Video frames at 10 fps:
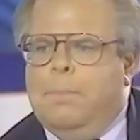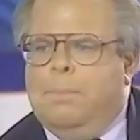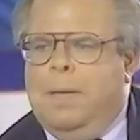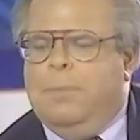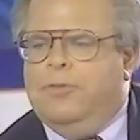
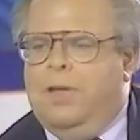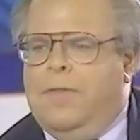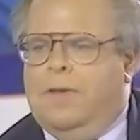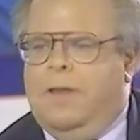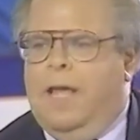People say
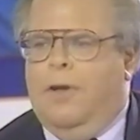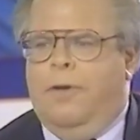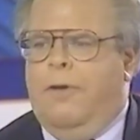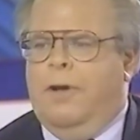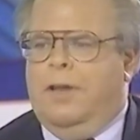that Dale
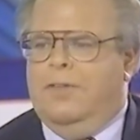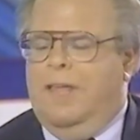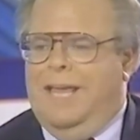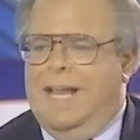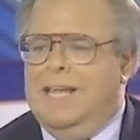Earnhardt can
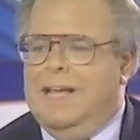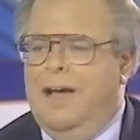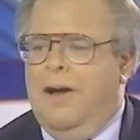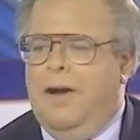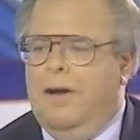take any
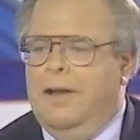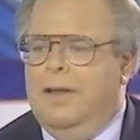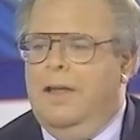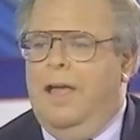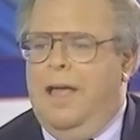car
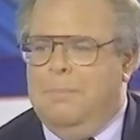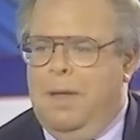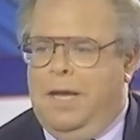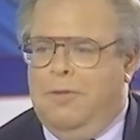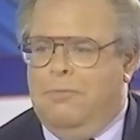and
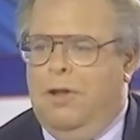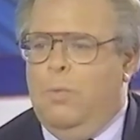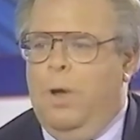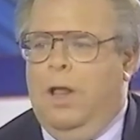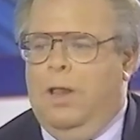make it run
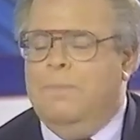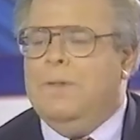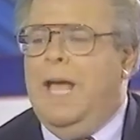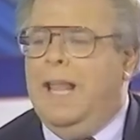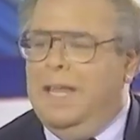well,
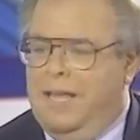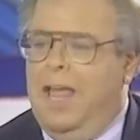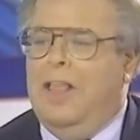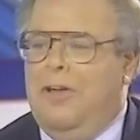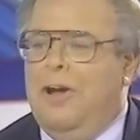kind of like
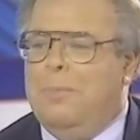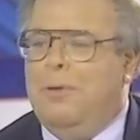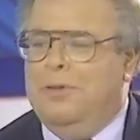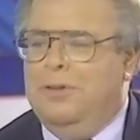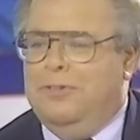Cale
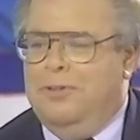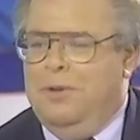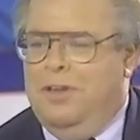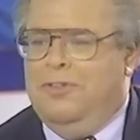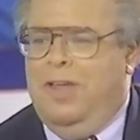Yarborough used to in his